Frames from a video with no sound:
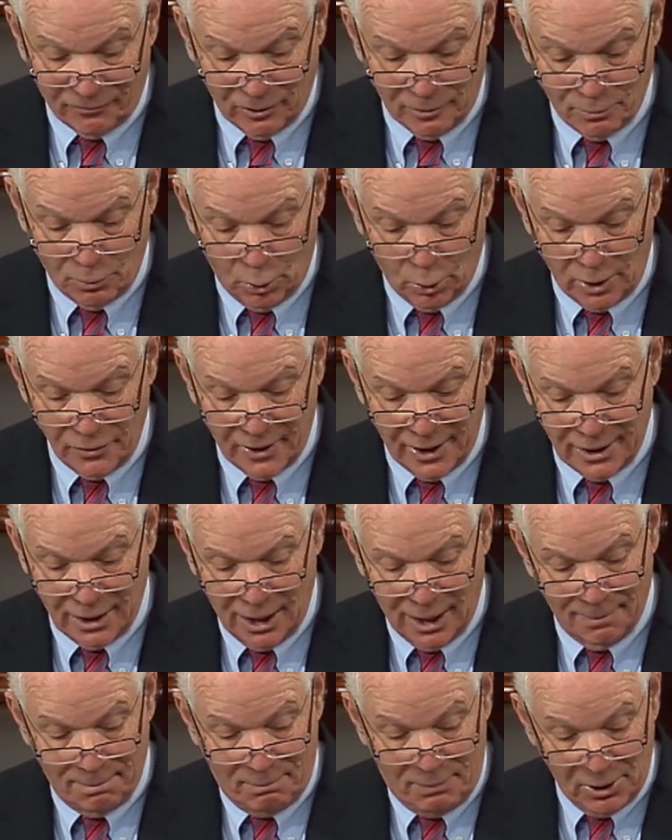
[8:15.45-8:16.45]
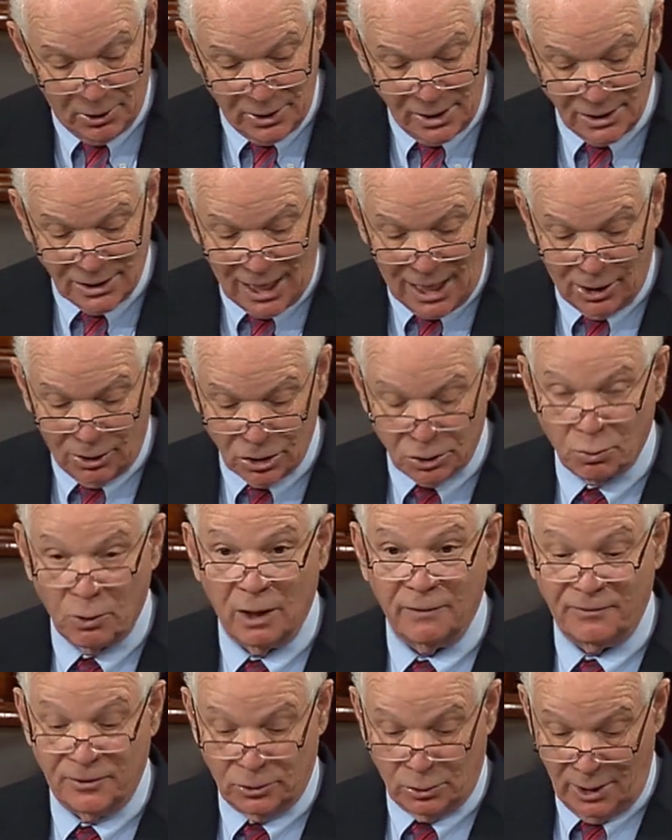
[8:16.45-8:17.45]
from more than $1 billion
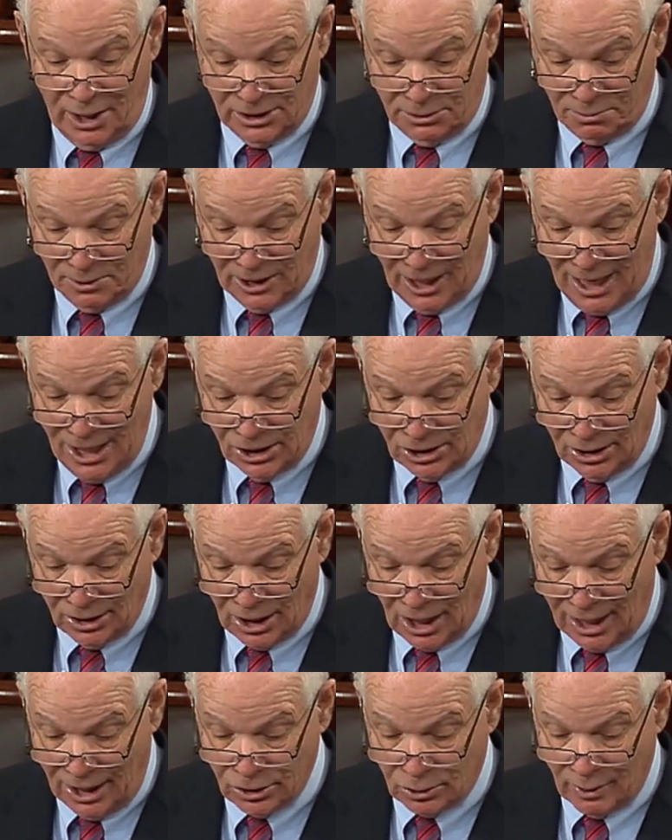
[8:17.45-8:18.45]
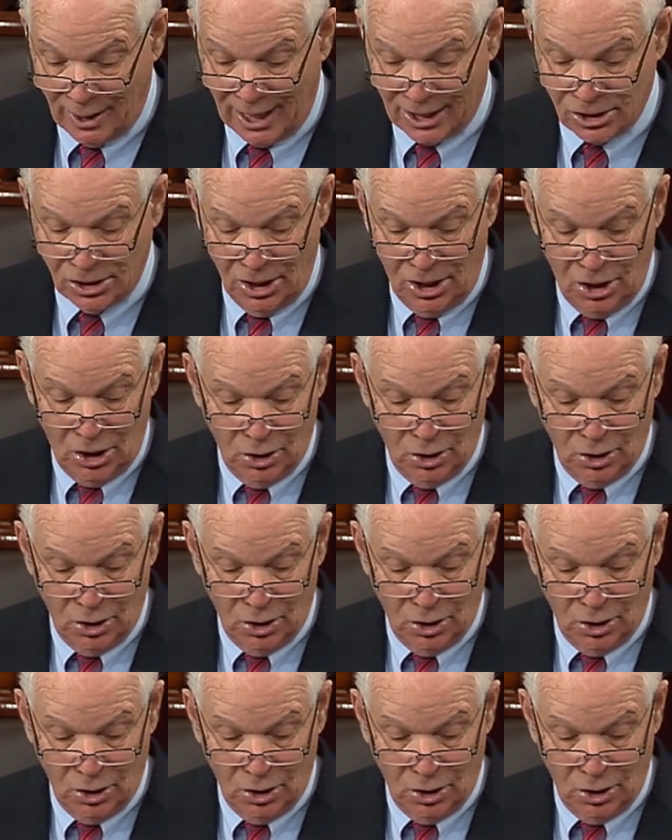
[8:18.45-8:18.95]
worth of transportation contracts